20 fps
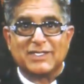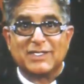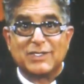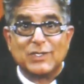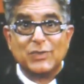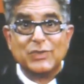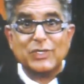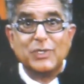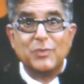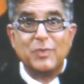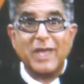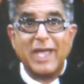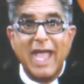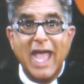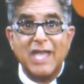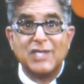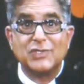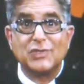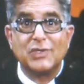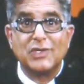Soon you
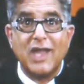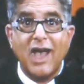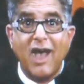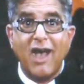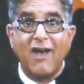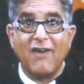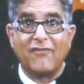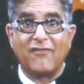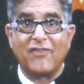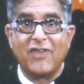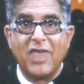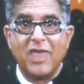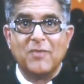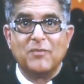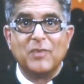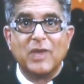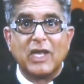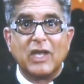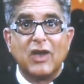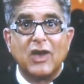began to laugh
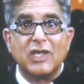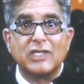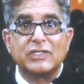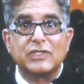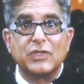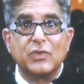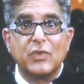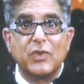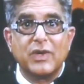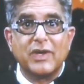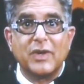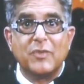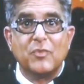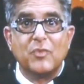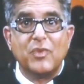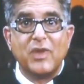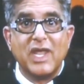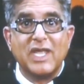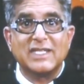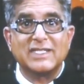because you were
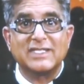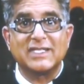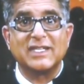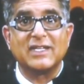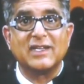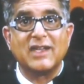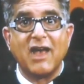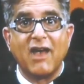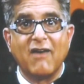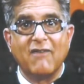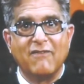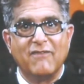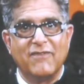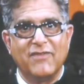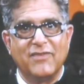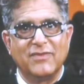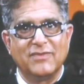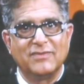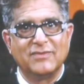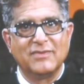embraced in
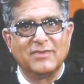love.